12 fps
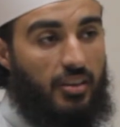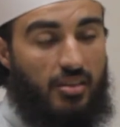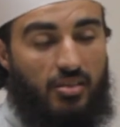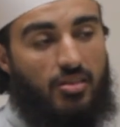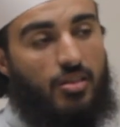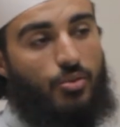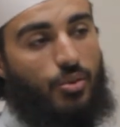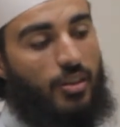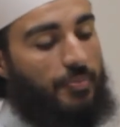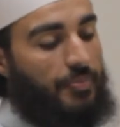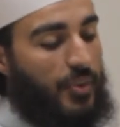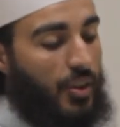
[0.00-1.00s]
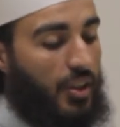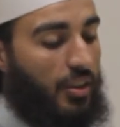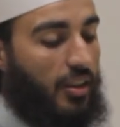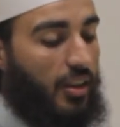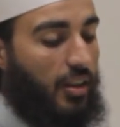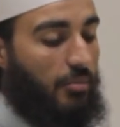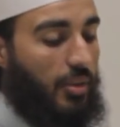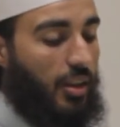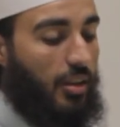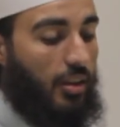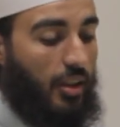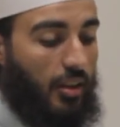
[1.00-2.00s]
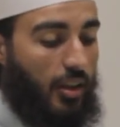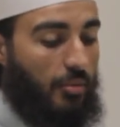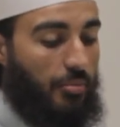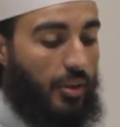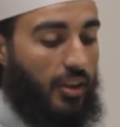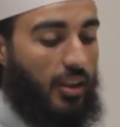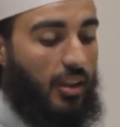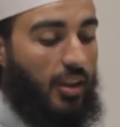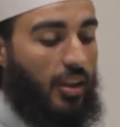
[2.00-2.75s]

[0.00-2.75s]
This is the sunnah. You eat in company.